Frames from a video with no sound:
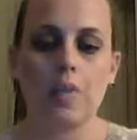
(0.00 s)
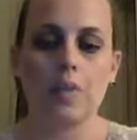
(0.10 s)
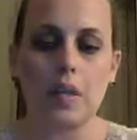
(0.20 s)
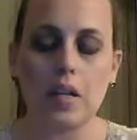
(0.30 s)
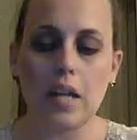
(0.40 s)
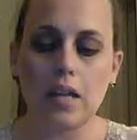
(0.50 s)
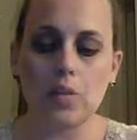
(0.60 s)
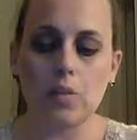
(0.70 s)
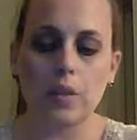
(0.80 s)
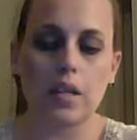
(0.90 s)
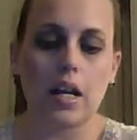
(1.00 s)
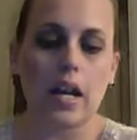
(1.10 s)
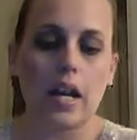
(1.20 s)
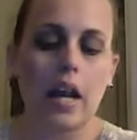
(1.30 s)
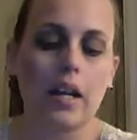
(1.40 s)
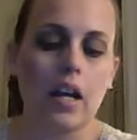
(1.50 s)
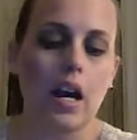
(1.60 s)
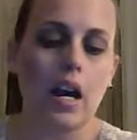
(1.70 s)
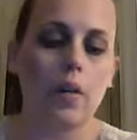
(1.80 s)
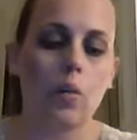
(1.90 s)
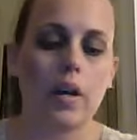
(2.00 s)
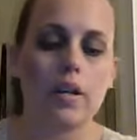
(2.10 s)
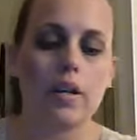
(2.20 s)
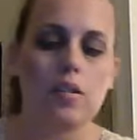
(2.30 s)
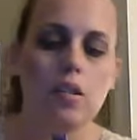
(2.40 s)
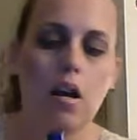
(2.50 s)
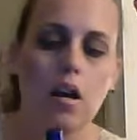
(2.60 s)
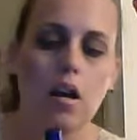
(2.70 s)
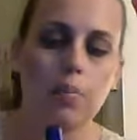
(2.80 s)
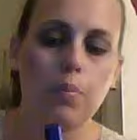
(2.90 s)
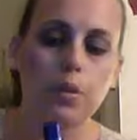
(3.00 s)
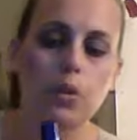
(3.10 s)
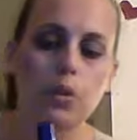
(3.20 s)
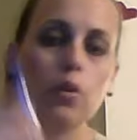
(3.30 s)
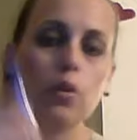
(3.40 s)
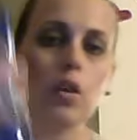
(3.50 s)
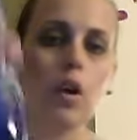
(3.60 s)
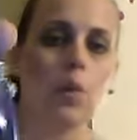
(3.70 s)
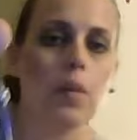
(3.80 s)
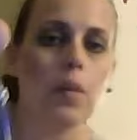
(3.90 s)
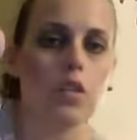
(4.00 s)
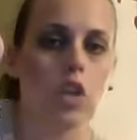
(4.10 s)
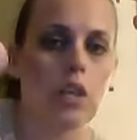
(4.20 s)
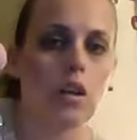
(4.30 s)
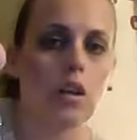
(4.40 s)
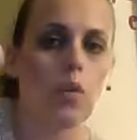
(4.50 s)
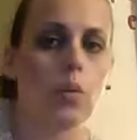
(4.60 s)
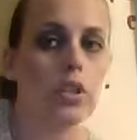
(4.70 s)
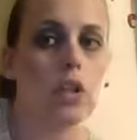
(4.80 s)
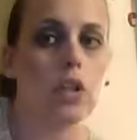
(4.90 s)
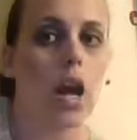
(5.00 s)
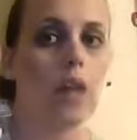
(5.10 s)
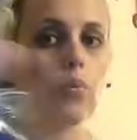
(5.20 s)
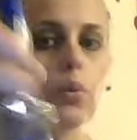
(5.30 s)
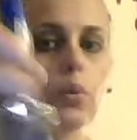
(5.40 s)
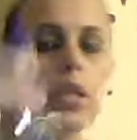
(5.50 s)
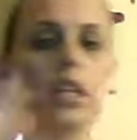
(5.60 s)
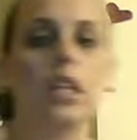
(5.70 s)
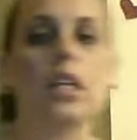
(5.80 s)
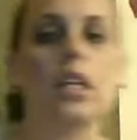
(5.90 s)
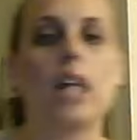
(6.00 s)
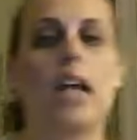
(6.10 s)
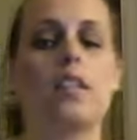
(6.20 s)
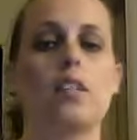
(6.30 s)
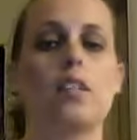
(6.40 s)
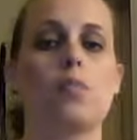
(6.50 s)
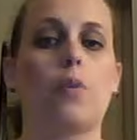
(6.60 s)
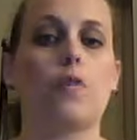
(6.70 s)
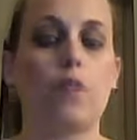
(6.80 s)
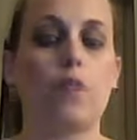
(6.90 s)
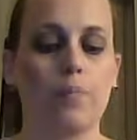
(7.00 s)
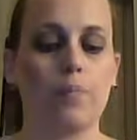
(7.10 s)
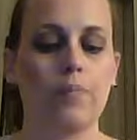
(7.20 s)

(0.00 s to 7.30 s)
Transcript: Then the next one that I got was uh, Blue Glow by JLo, which I really like this perfume.